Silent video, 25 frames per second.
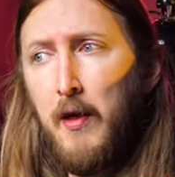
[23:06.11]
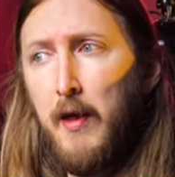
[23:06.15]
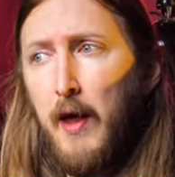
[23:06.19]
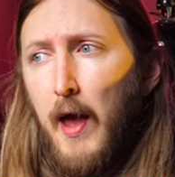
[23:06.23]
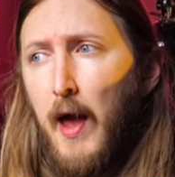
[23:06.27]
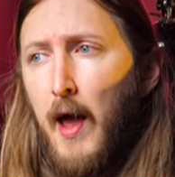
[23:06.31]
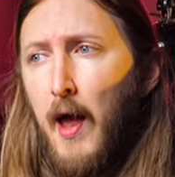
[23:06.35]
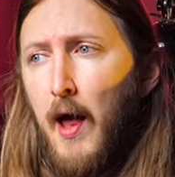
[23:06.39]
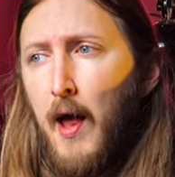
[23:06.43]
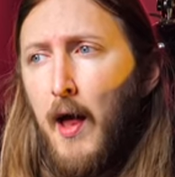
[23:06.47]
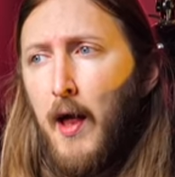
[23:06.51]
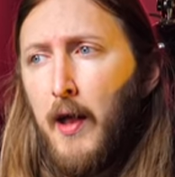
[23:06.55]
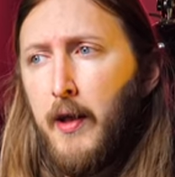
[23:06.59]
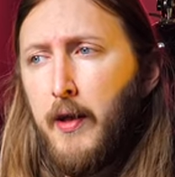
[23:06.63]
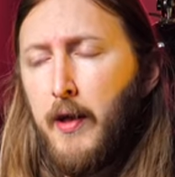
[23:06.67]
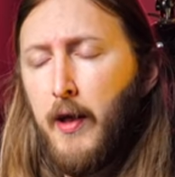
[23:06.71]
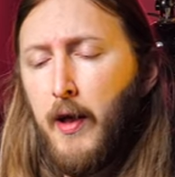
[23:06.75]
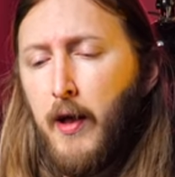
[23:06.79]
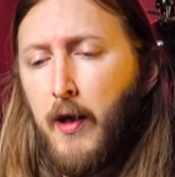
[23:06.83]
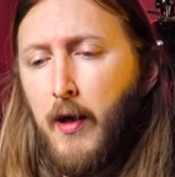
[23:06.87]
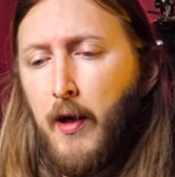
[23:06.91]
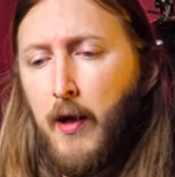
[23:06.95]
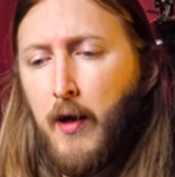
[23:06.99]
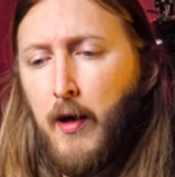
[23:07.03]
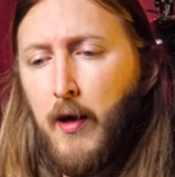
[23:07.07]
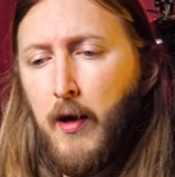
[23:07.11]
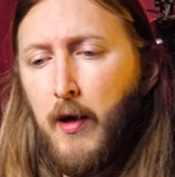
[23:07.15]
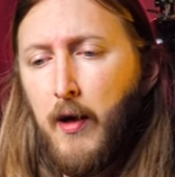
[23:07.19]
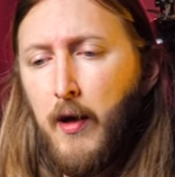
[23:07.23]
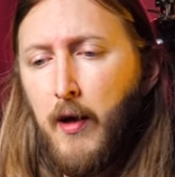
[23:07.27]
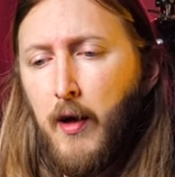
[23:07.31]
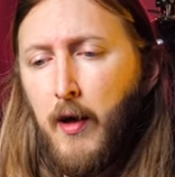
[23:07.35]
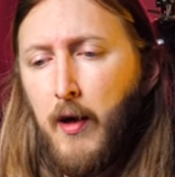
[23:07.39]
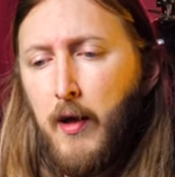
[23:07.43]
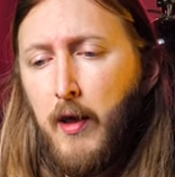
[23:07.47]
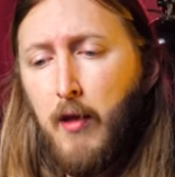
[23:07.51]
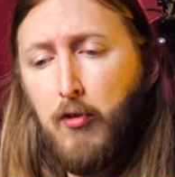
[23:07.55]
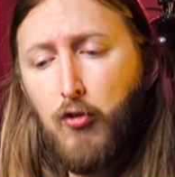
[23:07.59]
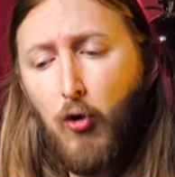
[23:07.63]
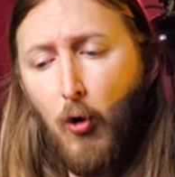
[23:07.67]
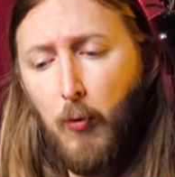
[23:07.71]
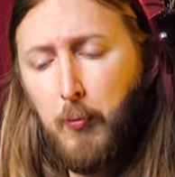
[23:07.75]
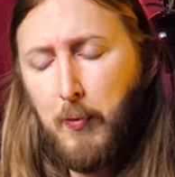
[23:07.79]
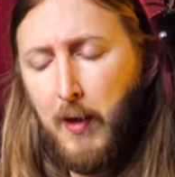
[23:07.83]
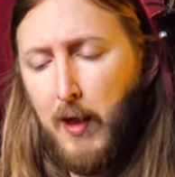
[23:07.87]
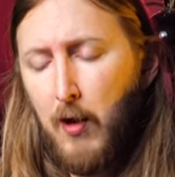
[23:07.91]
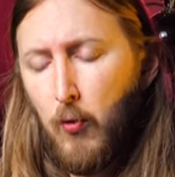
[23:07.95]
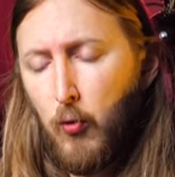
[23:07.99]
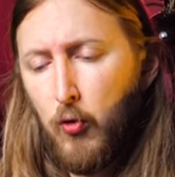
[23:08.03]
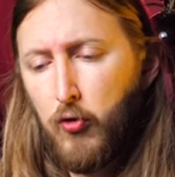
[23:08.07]
And he told
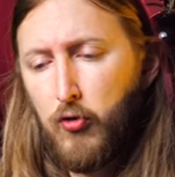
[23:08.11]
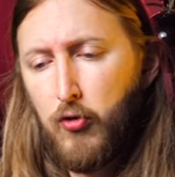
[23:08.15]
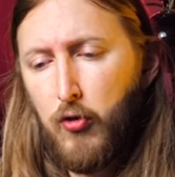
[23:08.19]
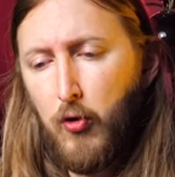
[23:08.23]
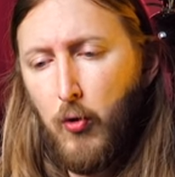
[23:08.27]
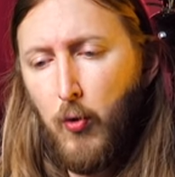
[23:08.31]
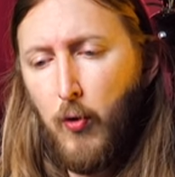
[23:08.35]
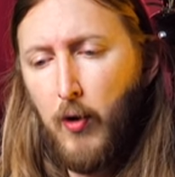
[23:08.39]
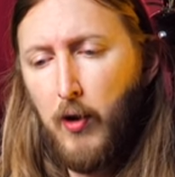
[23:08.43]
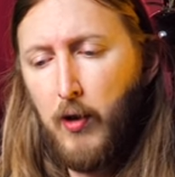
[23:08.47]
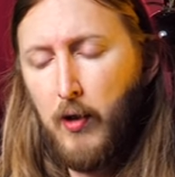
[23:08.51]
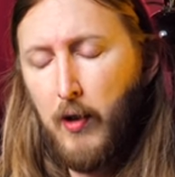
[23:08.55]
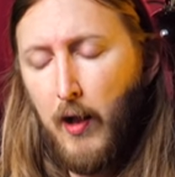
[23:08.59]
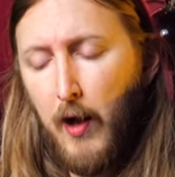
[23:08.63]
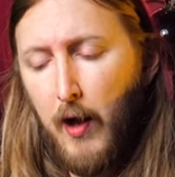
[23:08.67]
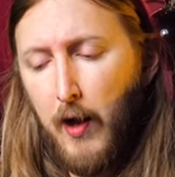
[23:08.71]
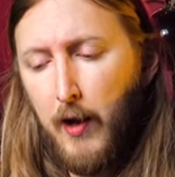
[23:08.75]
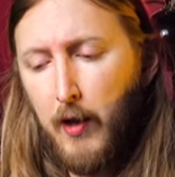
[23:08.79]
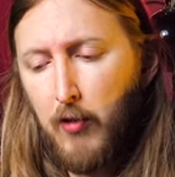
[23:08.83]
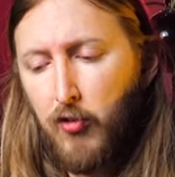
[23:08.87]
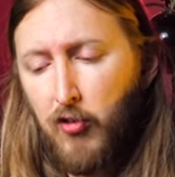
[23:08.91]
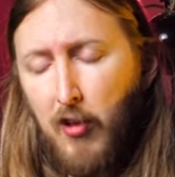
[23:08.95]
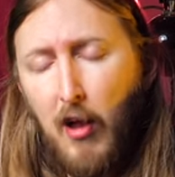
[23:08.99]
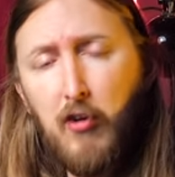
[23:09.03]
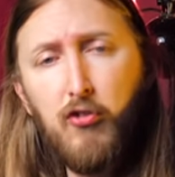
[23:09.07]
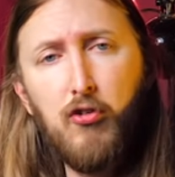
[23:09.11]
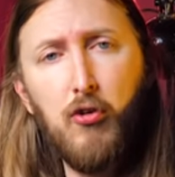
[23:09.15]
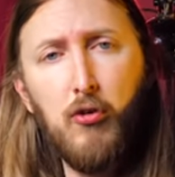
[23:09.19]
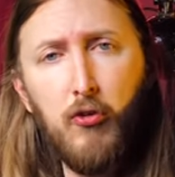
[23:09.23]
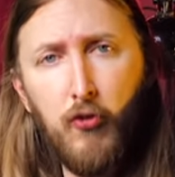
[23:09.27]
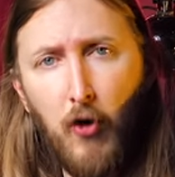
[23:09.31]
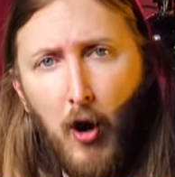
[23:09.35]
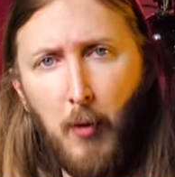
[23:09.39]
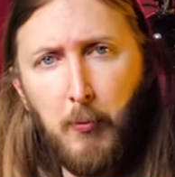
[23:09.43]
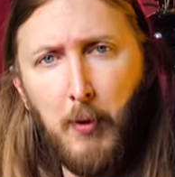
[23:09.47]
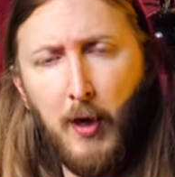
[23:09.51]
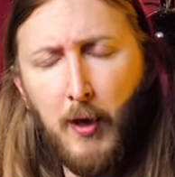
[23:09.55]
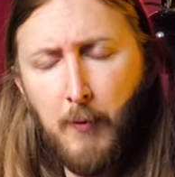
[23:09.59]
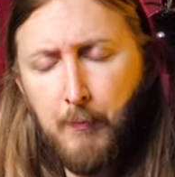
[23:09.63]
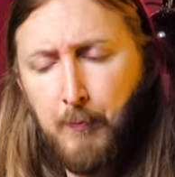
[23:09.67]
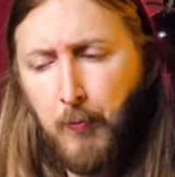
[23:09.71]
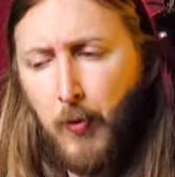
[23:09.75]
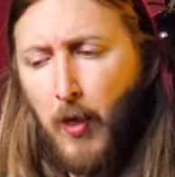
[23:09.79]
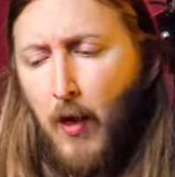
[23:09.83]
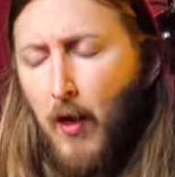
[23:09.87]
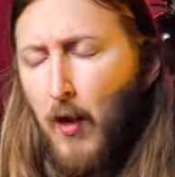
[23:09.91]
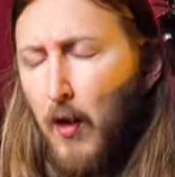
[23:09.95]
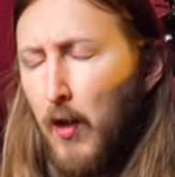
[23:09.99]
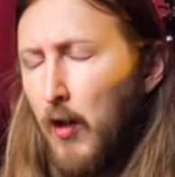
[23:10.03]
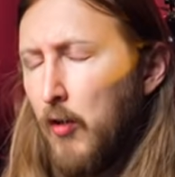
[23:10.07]
me he was doing like session drumming.
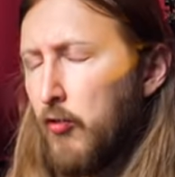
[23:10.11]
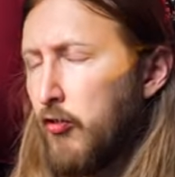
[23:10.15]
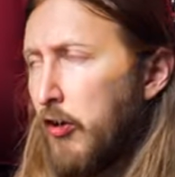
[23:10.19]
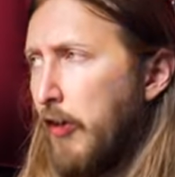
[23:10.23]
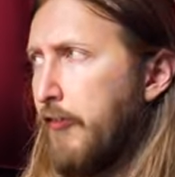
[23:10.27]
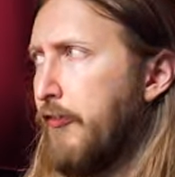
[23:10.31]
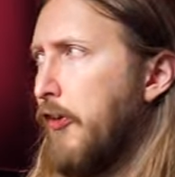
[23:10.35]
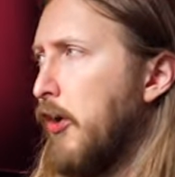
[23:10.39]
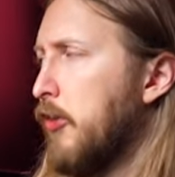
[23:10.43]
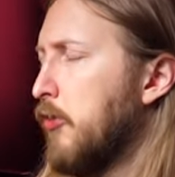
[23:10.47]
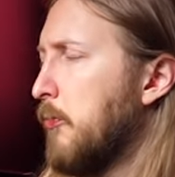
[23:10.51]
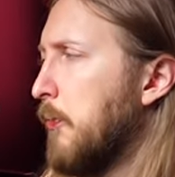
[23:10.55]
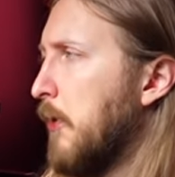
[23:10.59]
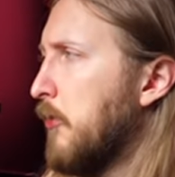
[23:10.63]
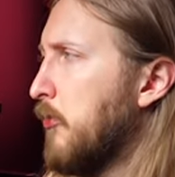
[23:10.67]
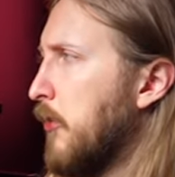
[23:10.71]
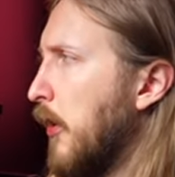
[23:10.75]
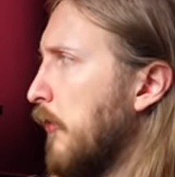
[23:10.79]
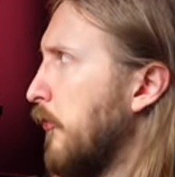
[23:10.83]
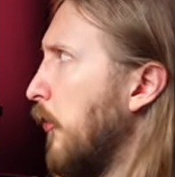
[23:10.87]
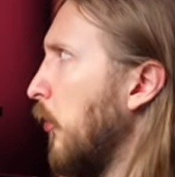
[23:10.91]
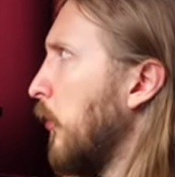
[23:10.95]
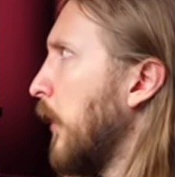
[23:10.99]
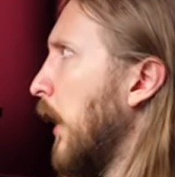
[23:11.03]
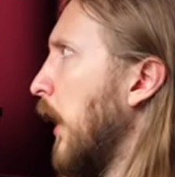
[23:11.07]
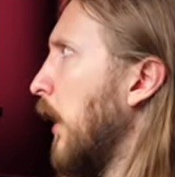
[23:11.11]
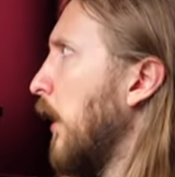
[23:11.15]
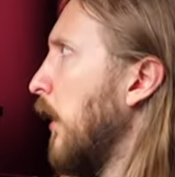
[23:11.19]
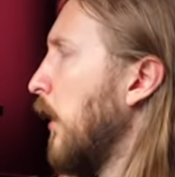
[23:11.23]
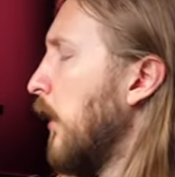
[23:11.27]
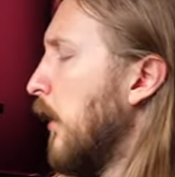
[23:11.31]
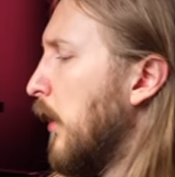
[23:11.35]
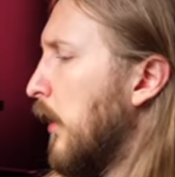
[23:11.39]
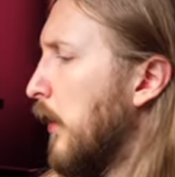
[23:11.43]
So I thought to myself, okay,